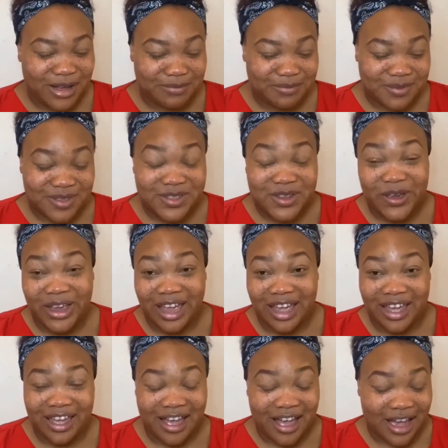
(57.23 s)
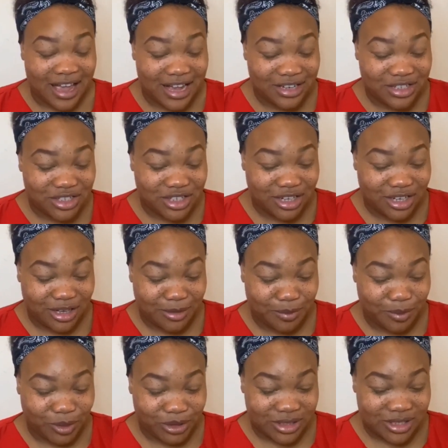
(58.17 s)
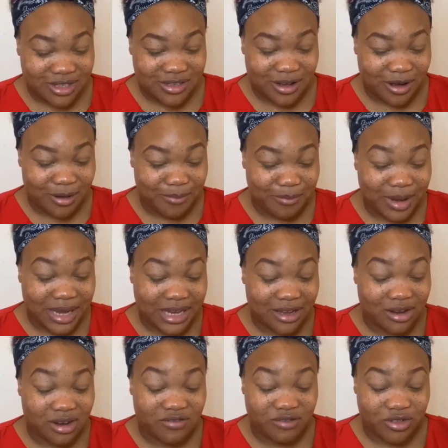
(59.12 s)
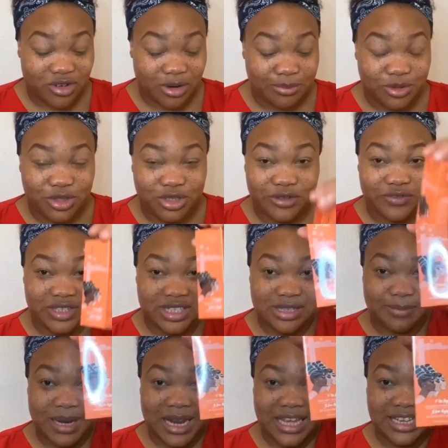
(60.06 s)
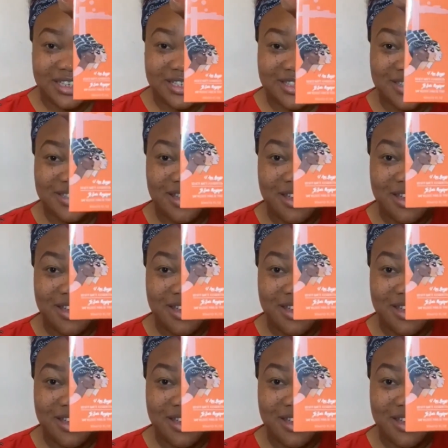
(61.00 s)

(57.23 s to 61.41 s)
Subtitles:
So yeah, I actually bought some makeup from JUVIA'S place.